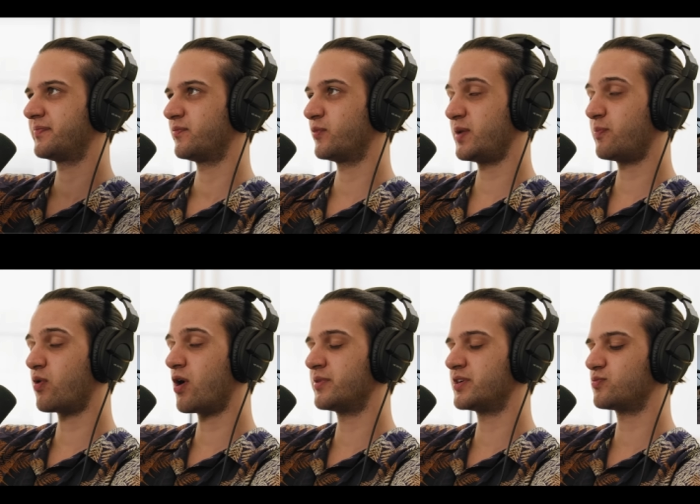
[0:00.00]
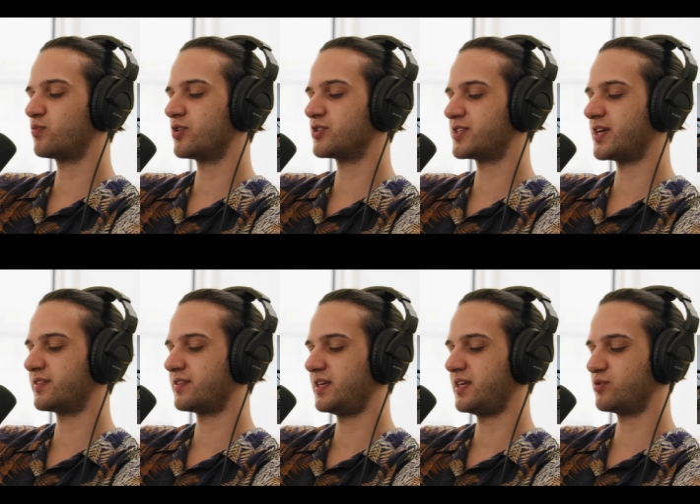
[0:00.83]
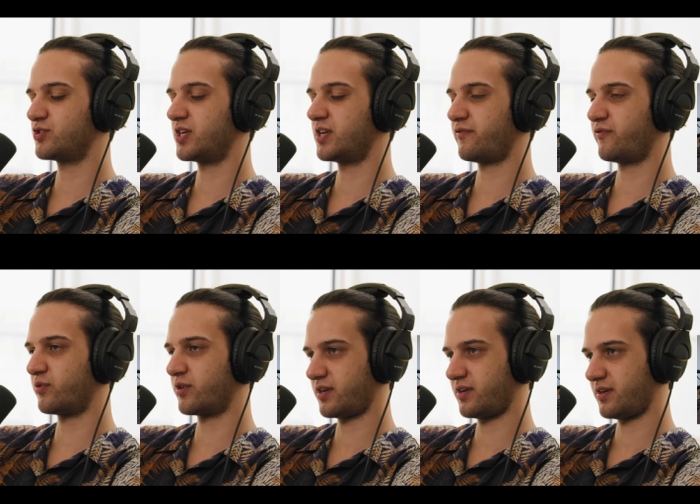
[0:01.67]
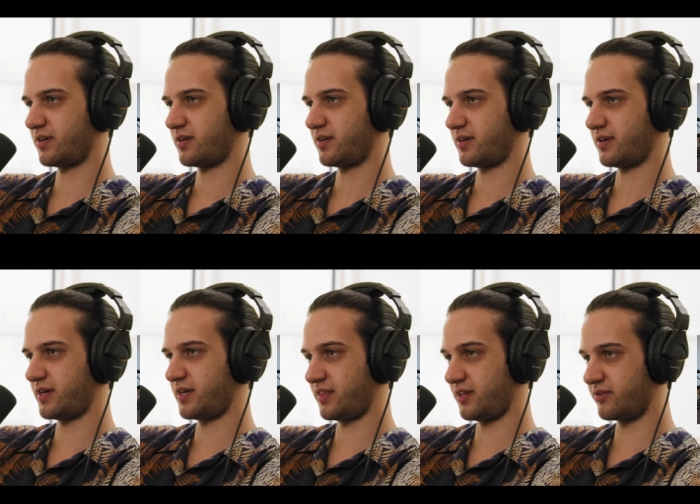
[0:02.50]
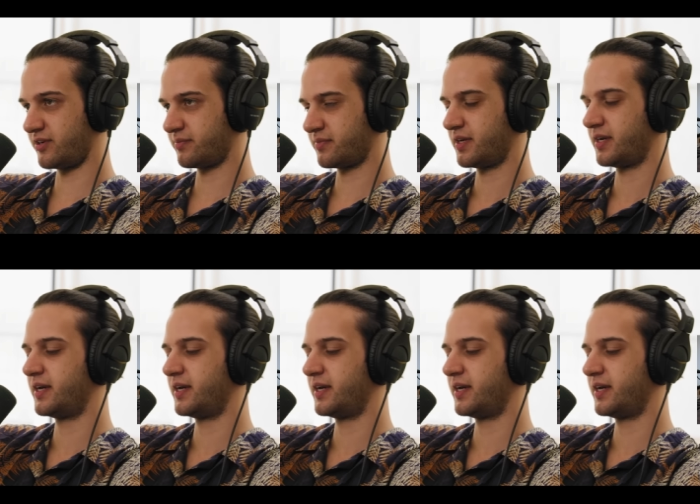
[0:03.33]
what he promised was that he was going to fork Ethereum,